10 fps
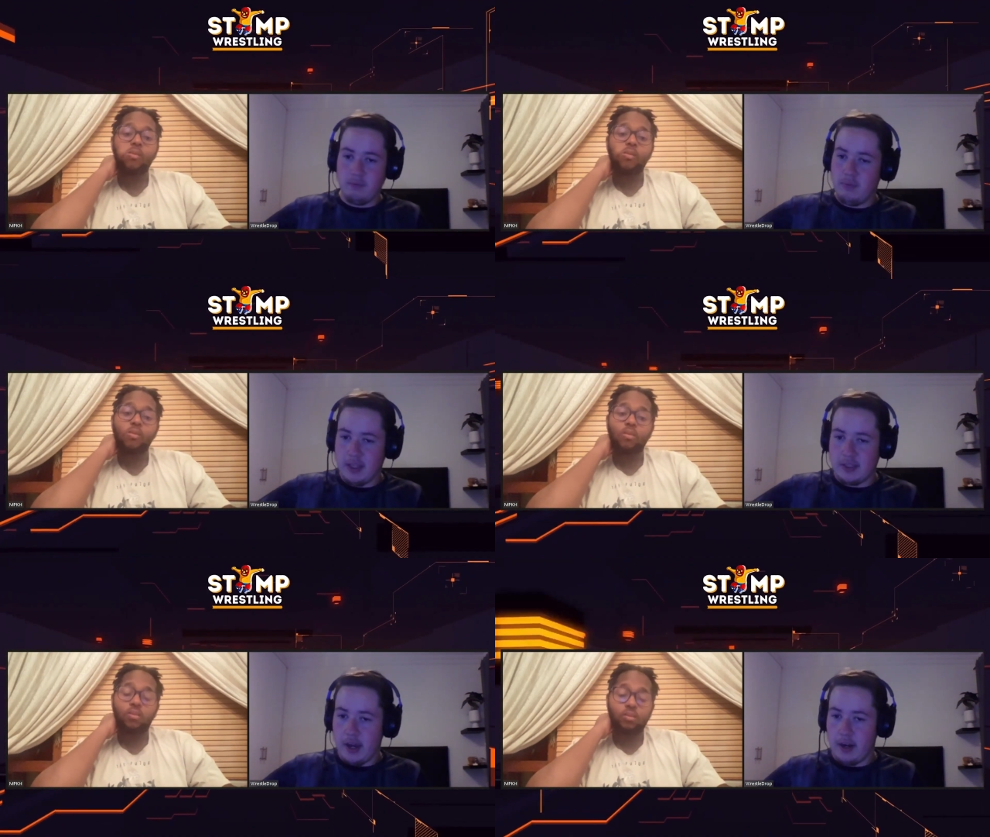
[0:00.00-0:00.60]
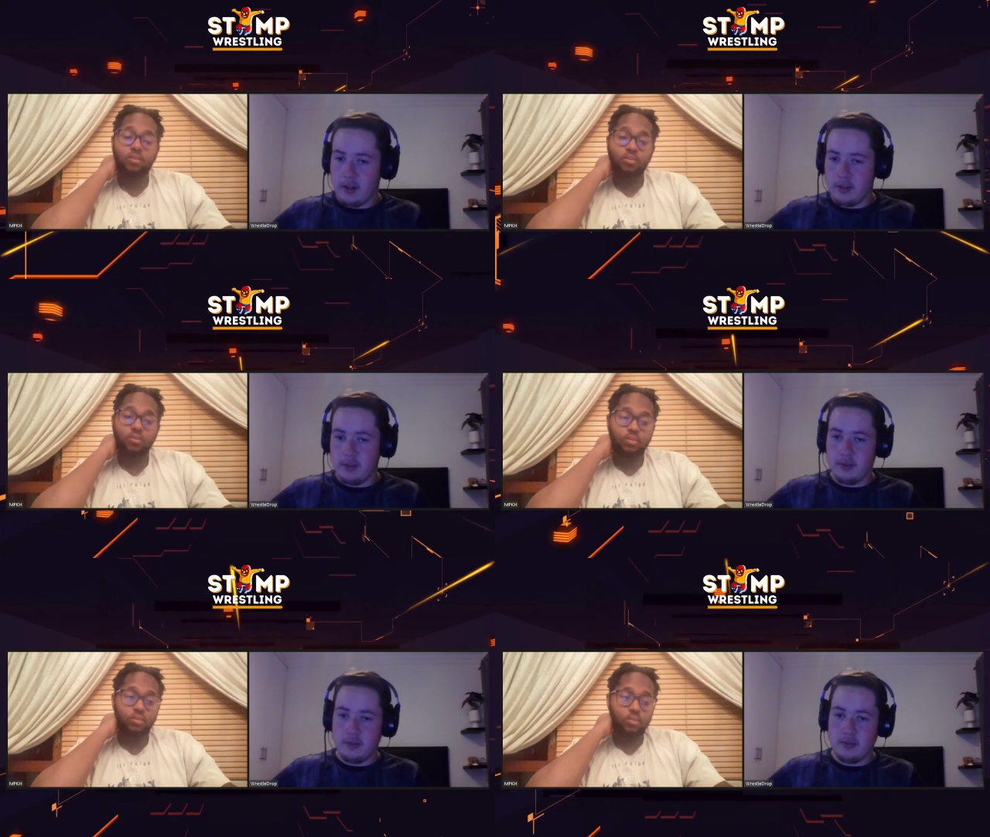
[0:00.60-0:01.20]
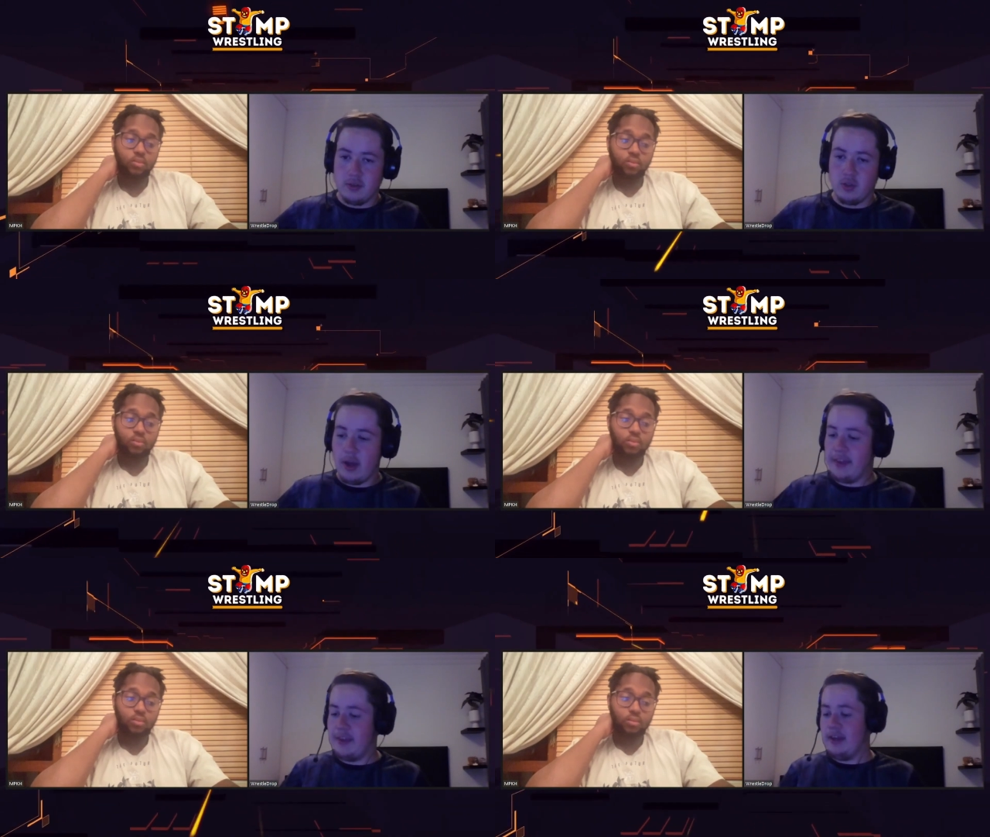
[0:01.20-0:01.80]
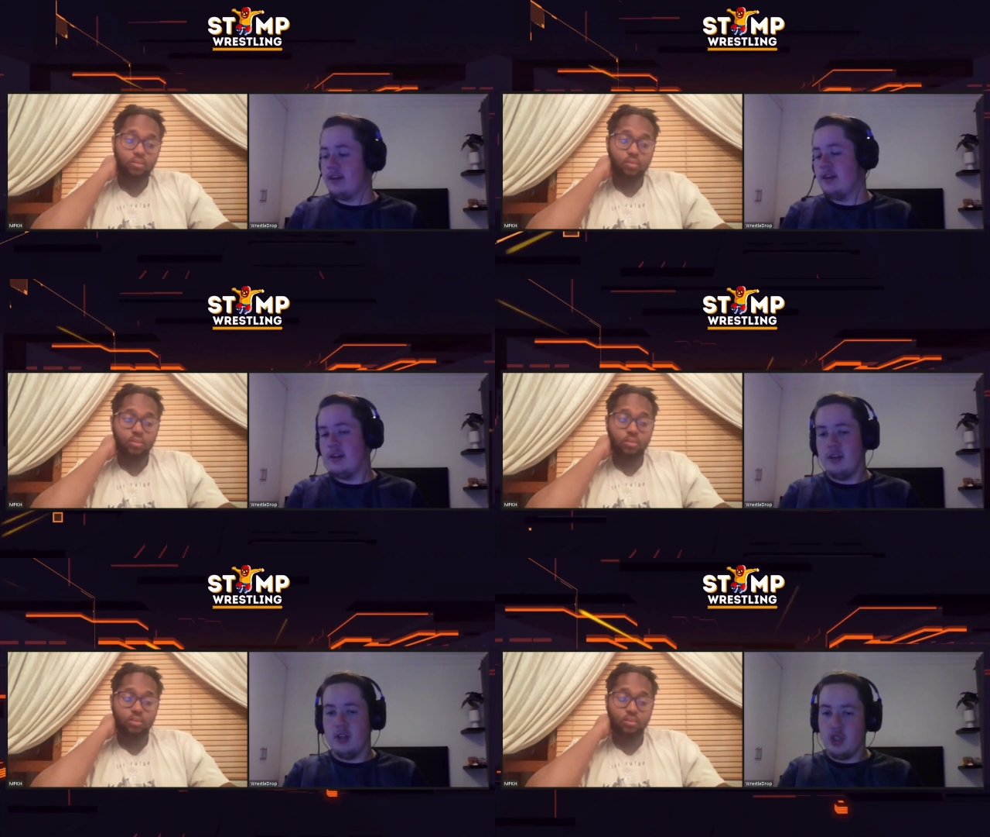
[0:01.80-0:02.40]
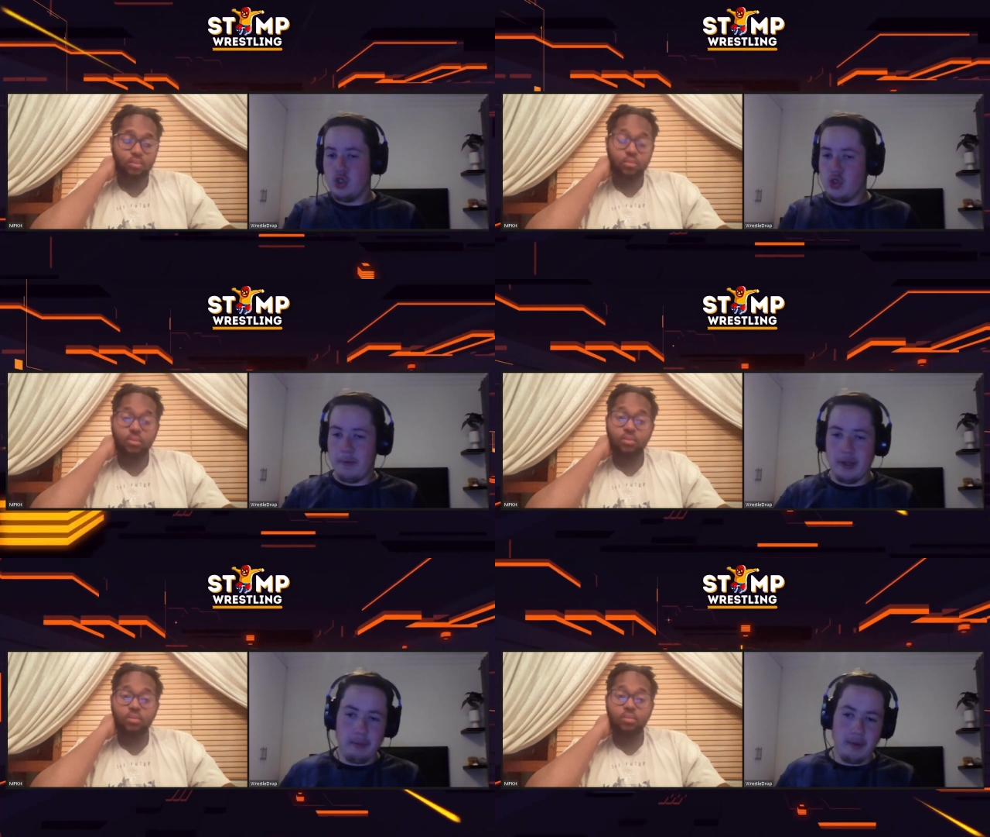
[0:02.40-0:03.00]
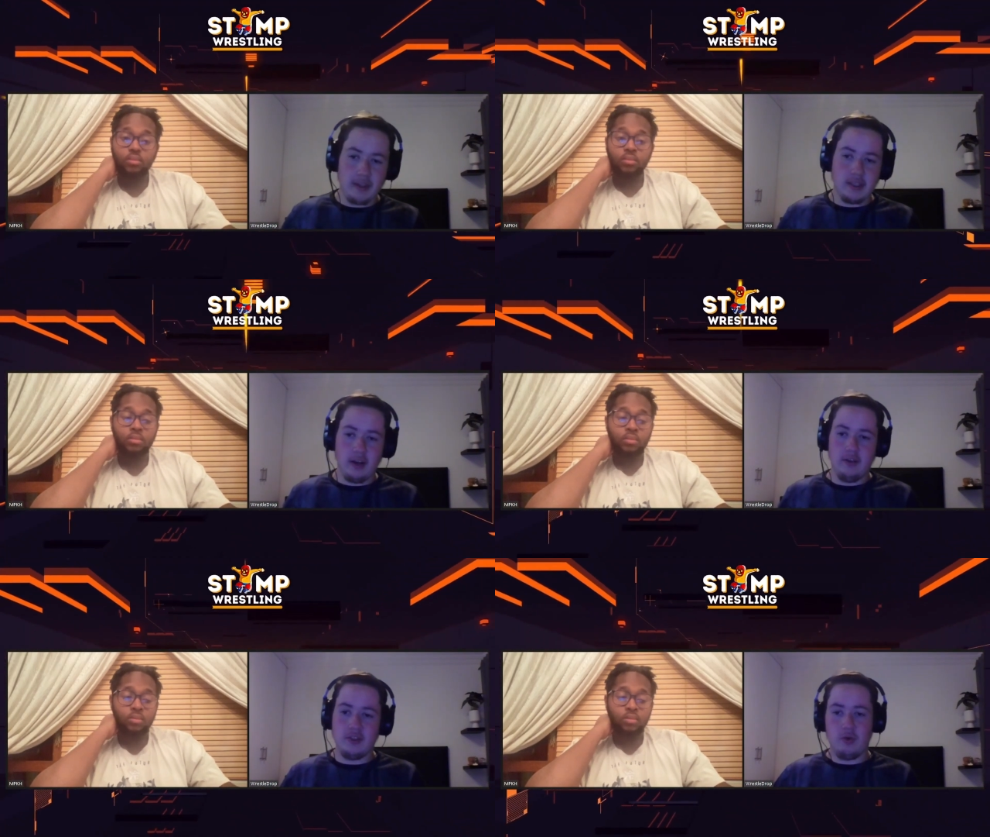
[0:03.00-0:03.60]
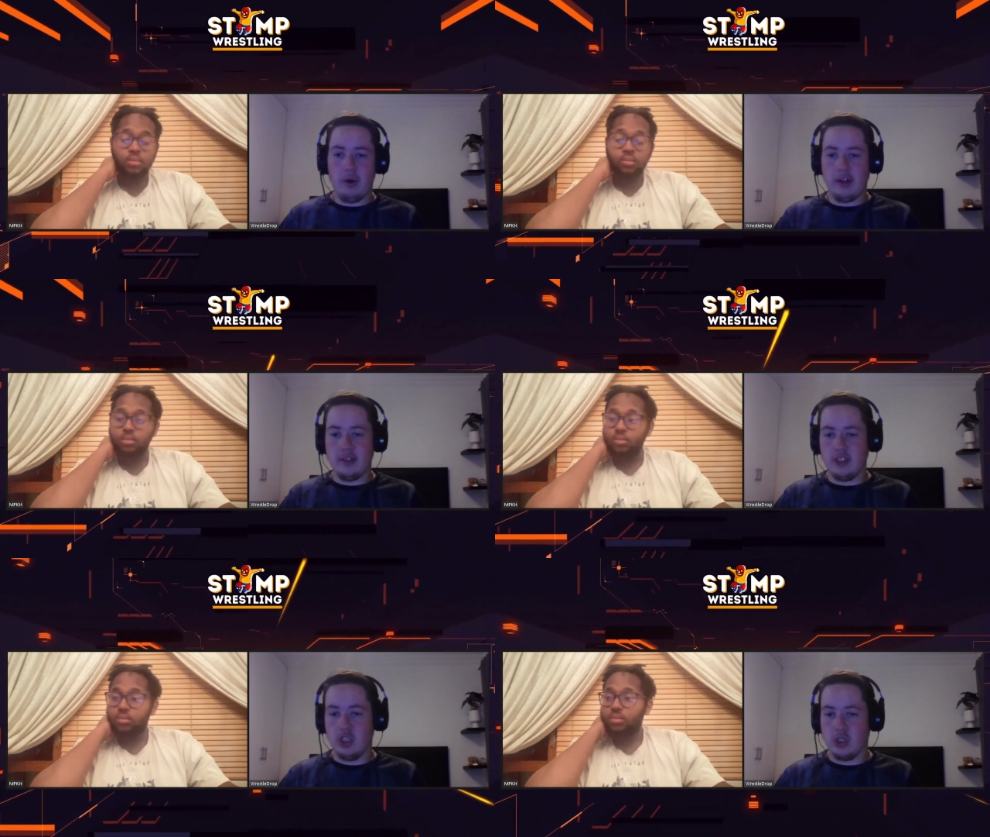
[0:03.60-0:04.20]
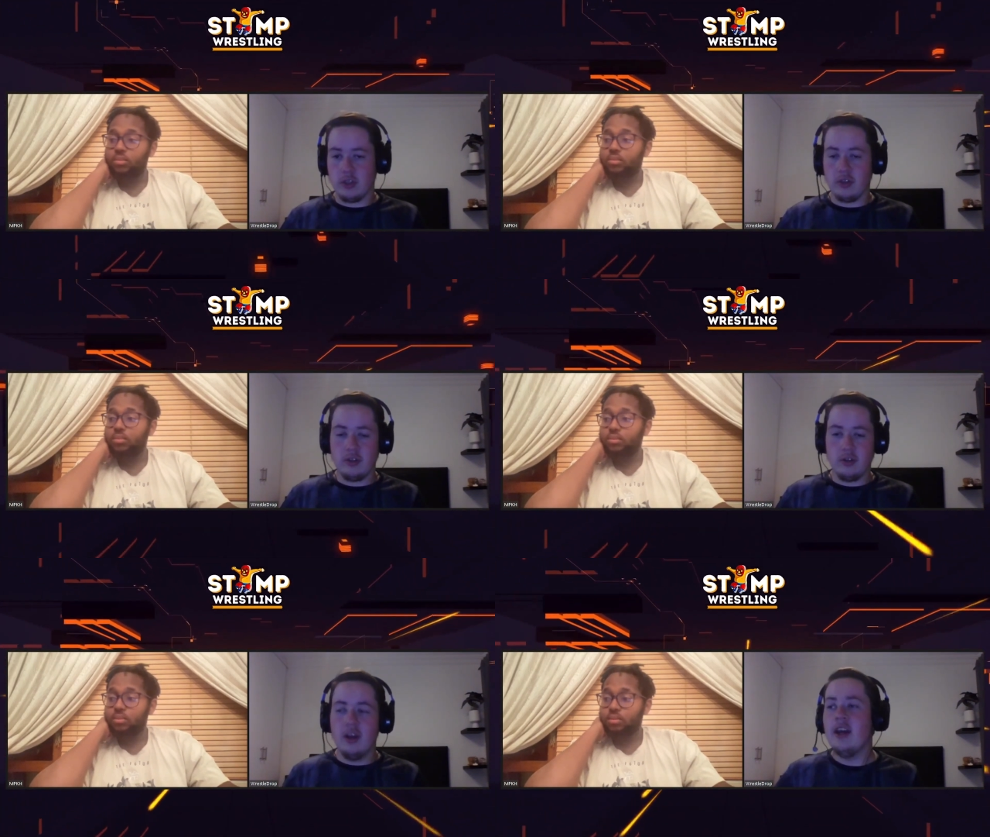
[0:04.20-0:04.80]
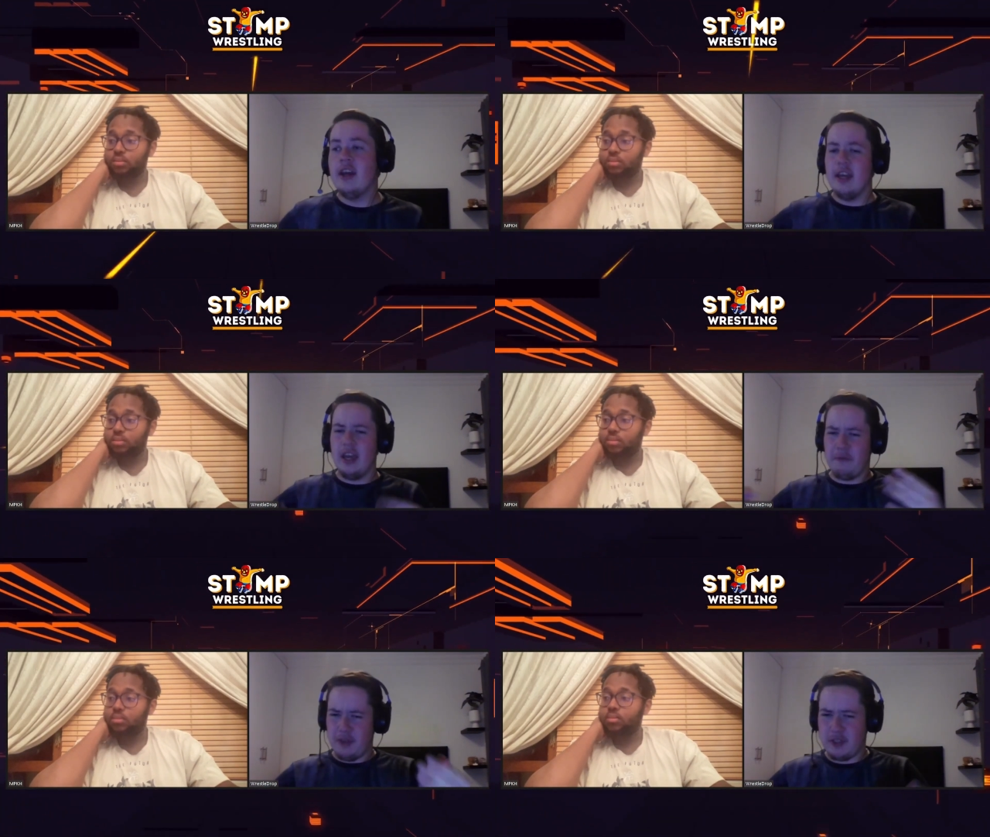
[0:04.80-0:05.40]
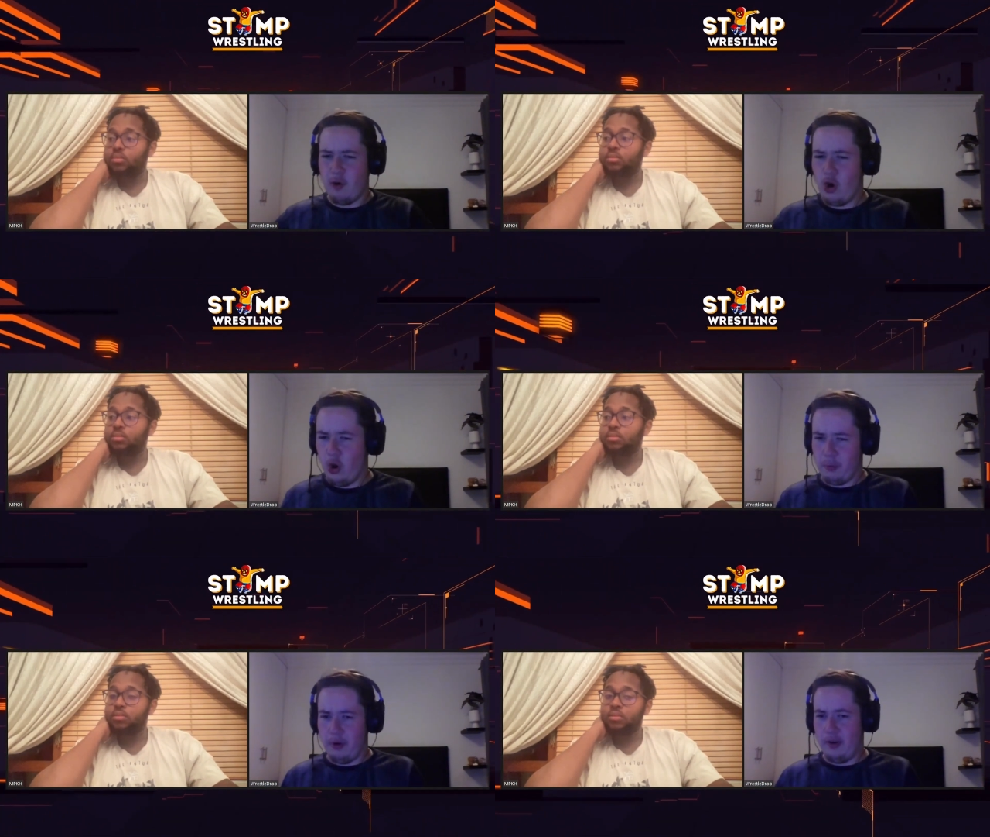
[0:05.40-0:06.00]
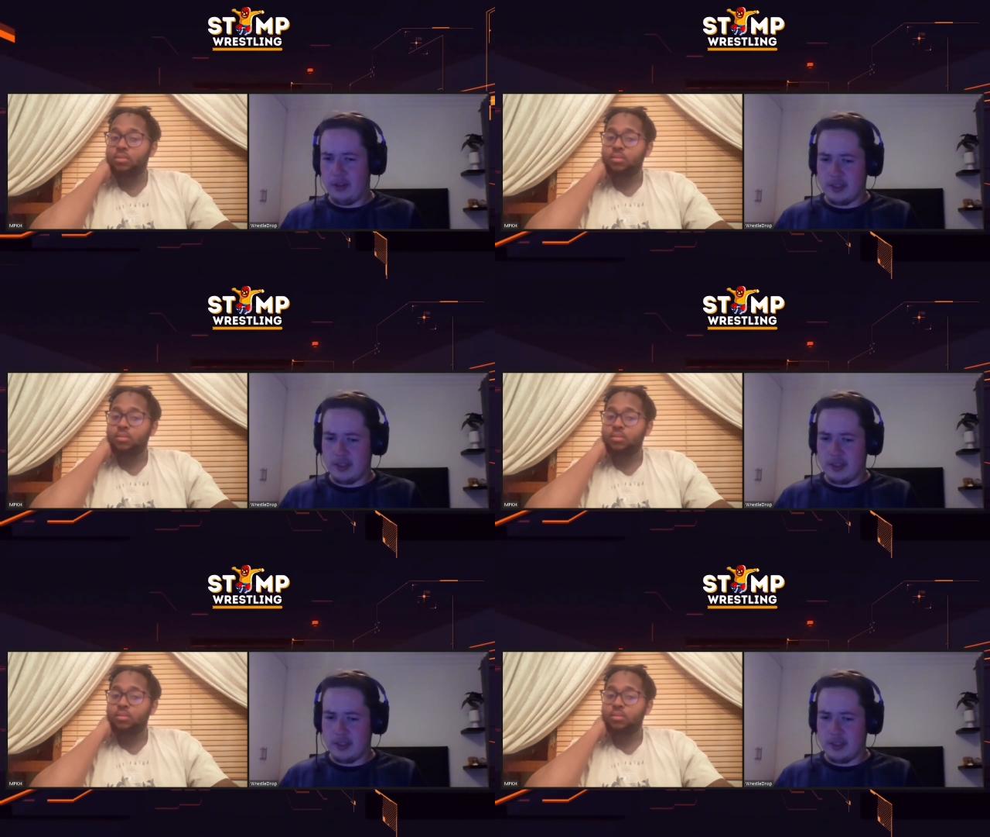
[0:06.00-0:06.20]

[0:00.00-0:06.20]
Speaker 1: that title. So I think stripping them of the title is the right decision, if it's for a long period of